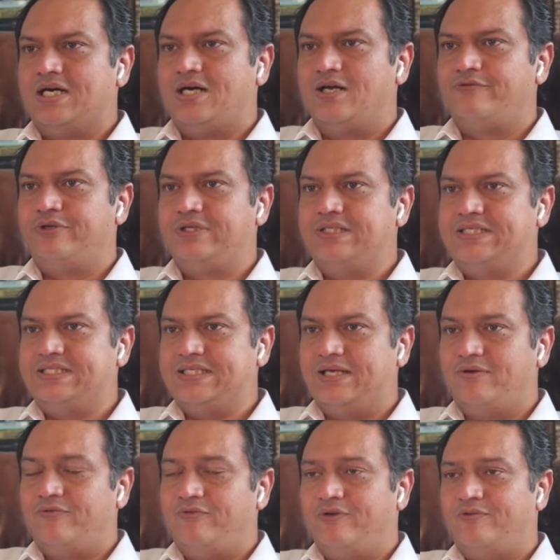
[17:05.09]
Now, if
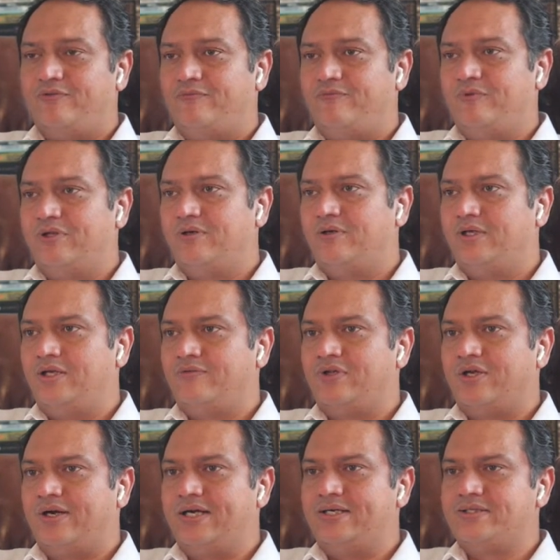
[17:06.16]
the
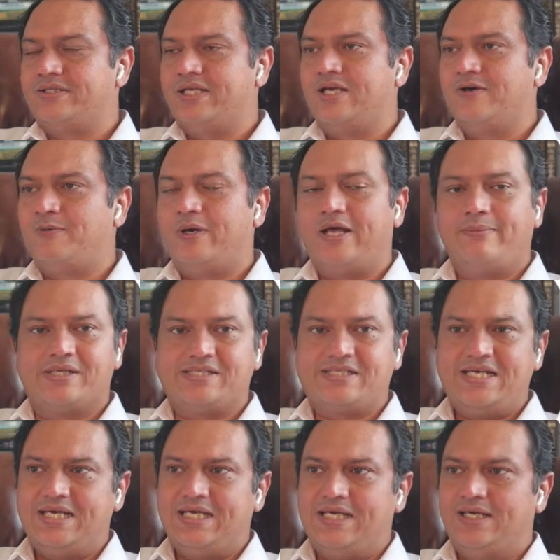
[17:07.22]
writer is thinking about
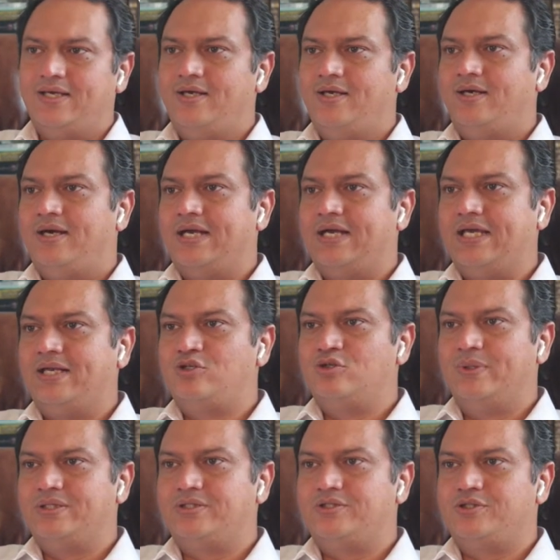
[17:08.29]
MSA, again,
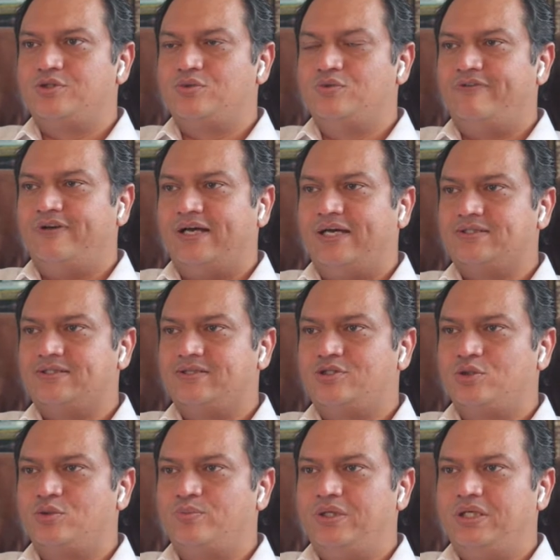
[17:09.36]
2 months is too fast.
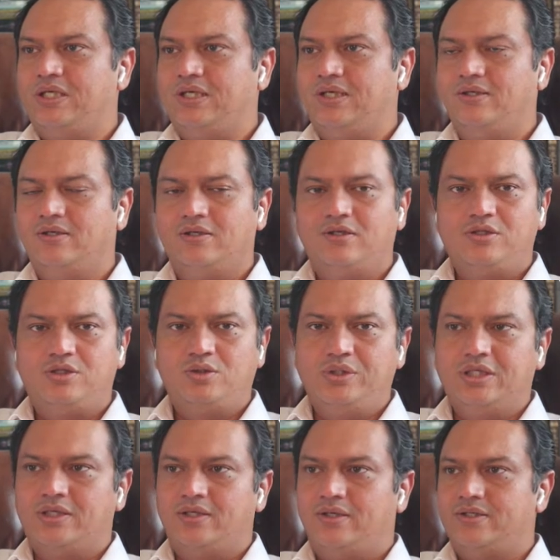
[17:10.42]
It should be
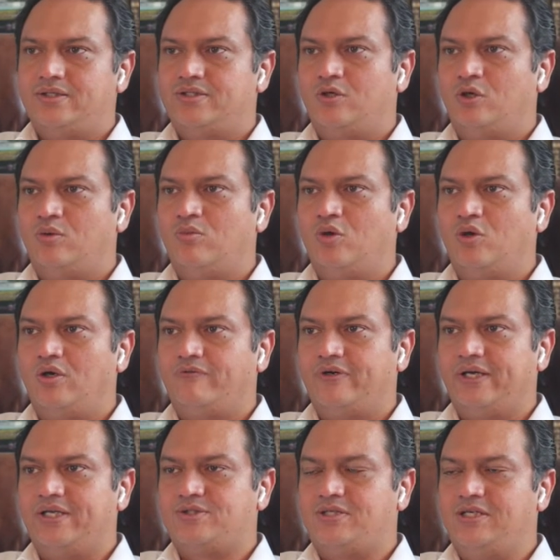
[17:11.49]
2 years or more
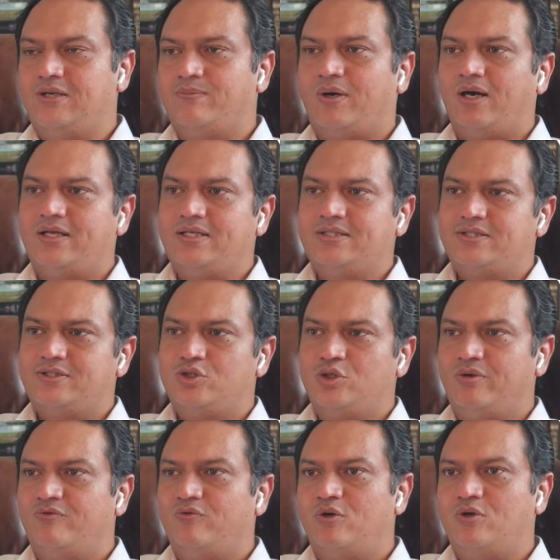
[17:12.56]
of a history in Parkinson's. It
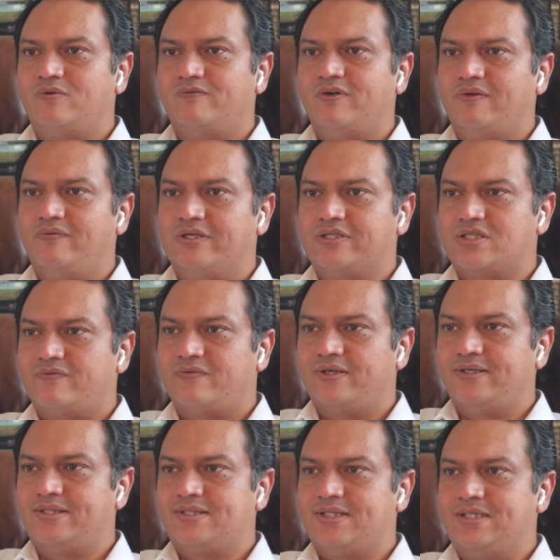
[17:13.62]
should be 4 to 5 years
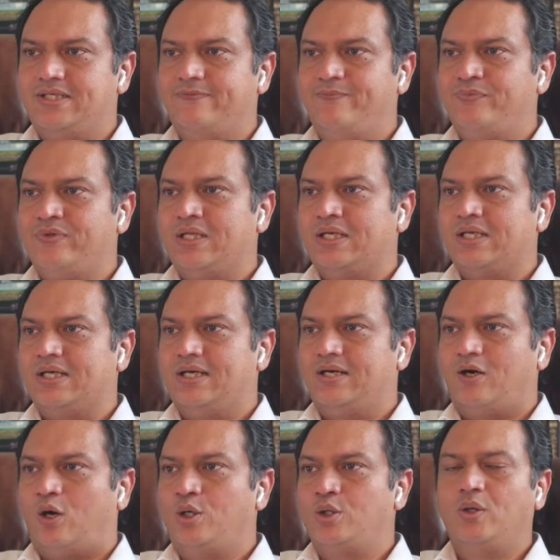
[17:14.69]
of a history.
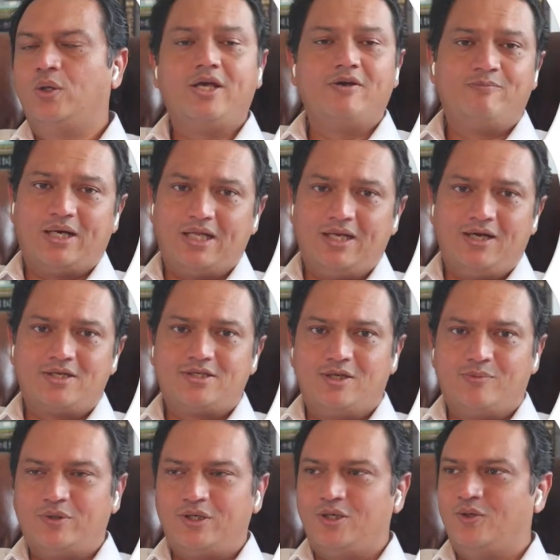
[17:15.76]
Or don't give
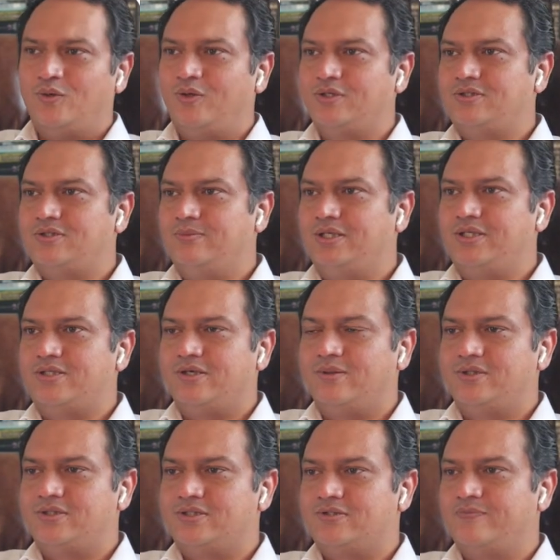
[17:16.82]
bilateral upper and lower extremity
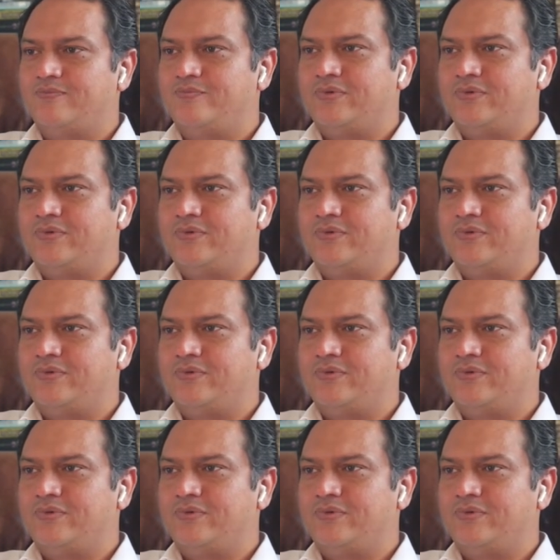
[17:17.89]
tremors.